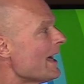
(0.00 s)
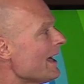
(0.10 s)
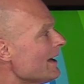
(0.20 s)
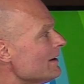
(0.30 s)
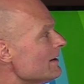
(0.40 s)

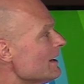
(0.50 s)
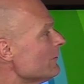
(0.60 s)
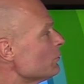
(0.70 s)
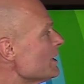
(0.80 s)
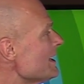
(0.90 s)
And
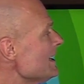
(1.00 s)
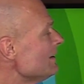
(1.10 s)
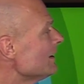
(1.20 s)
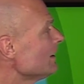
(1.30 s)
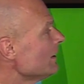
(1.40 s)
if we
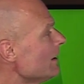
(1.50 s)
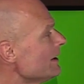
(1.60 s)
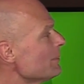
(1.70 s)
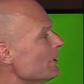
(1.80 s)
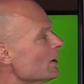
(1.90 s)
eat a
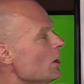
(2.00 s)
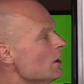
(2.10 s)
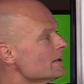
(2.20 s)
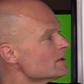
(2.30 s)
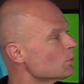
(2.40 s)
lot of
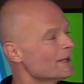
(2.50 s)
pecans,